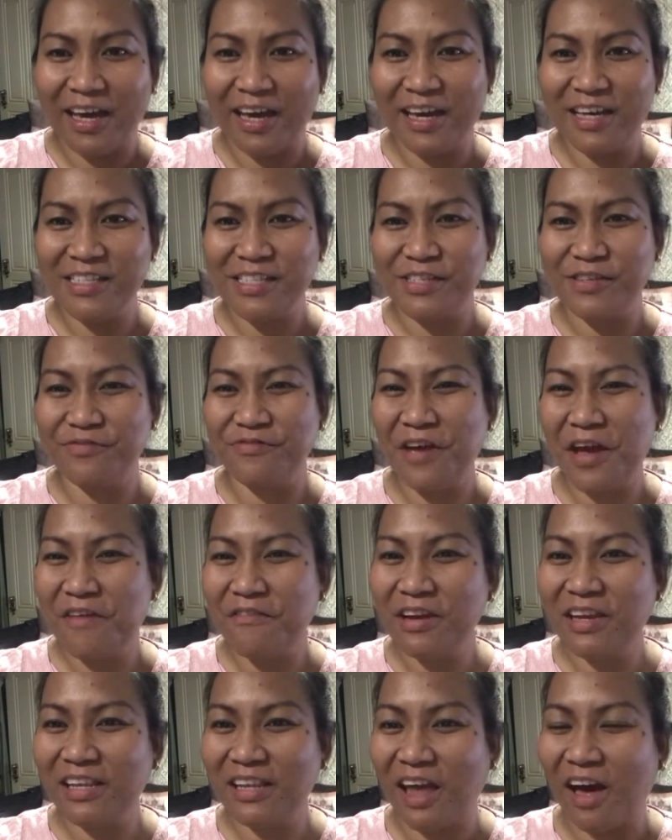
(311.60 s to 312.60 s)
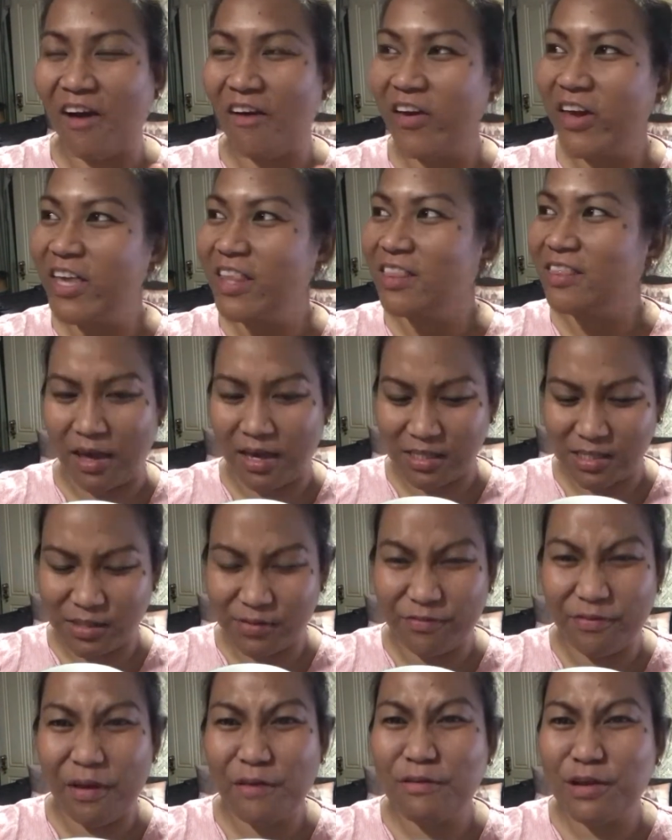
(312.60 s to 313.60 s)
It's very light. It's
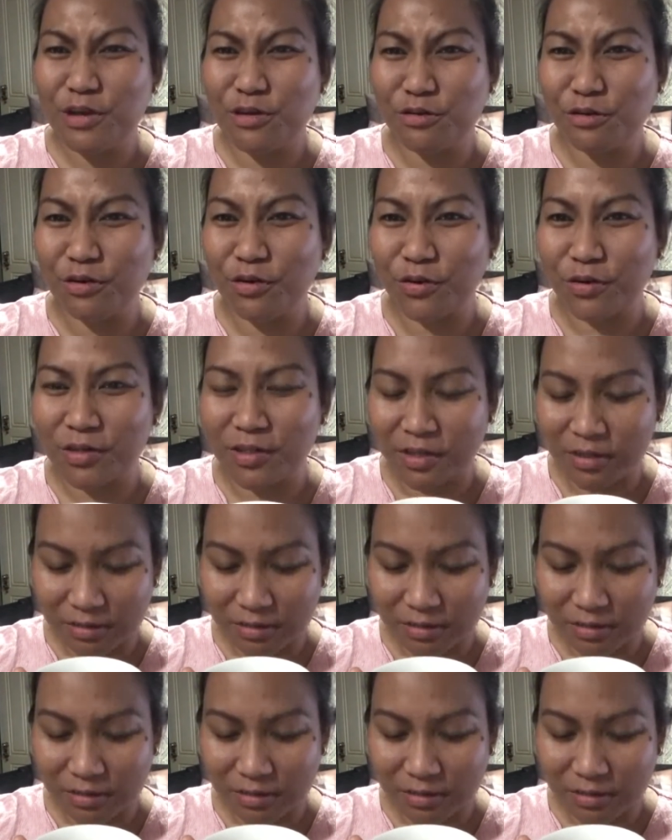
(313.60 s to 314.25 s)
very good.